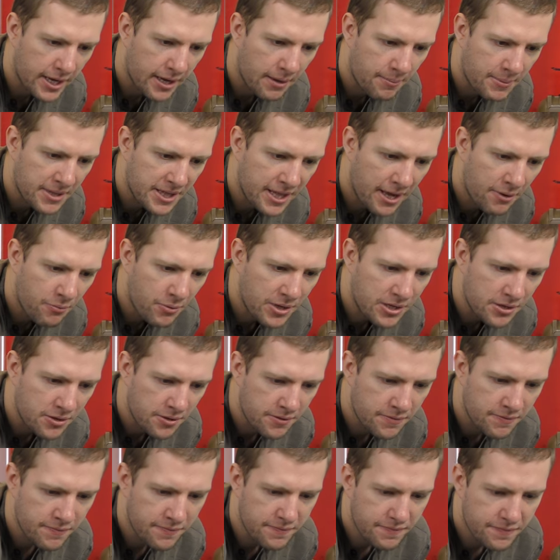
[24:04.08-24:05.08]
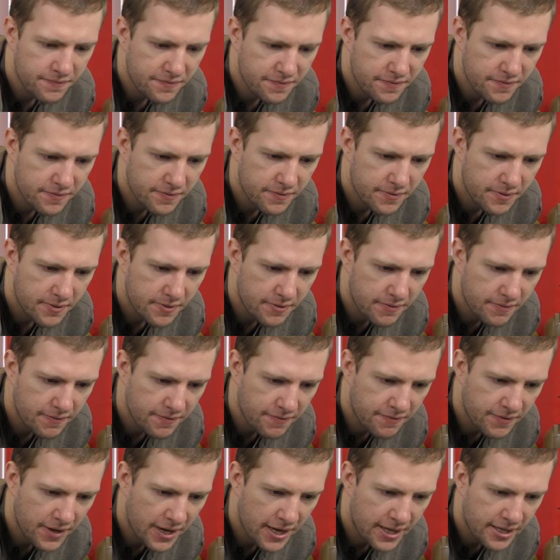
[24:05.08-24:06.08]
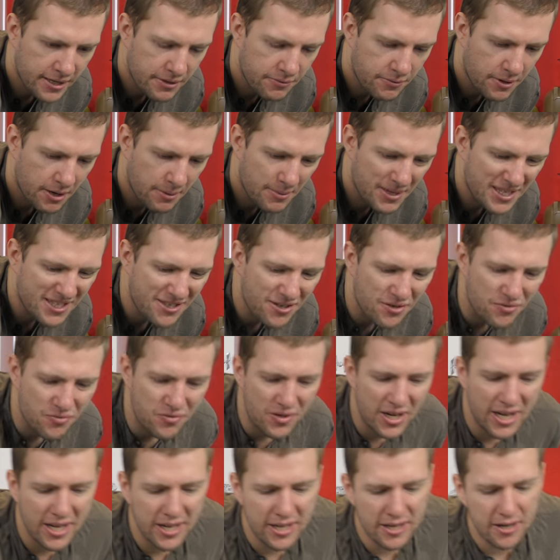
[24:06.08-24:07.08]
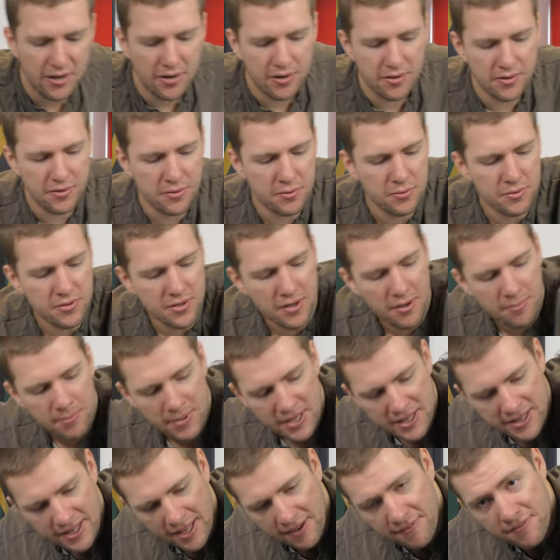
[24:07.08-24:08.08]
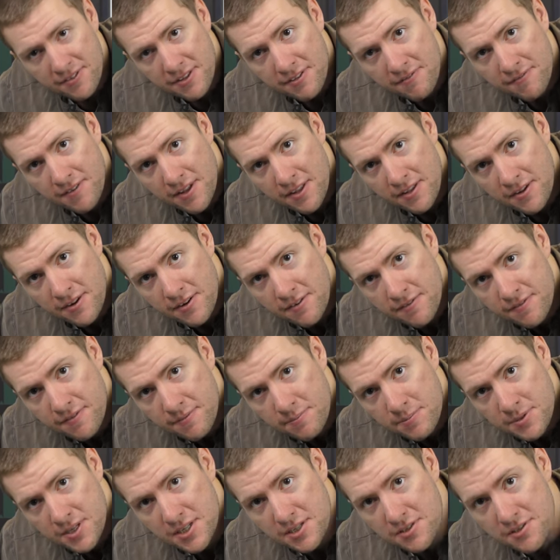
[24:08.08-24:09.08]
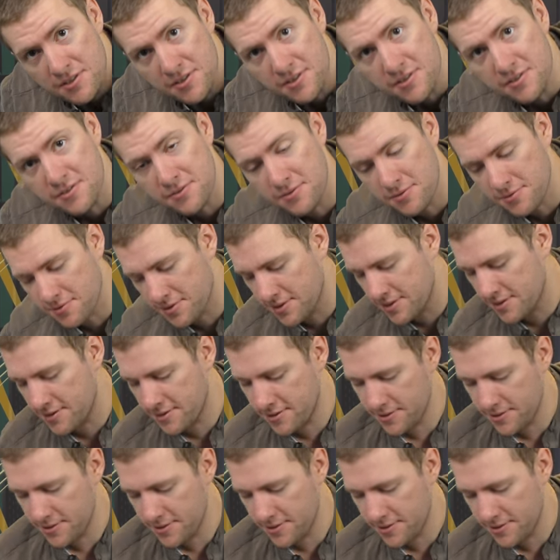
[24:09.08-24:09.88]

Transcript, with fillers: I mean, that went on fairly well, but it's not really on. Also, a bit definitely fell off. I'm pretty sure you saw that.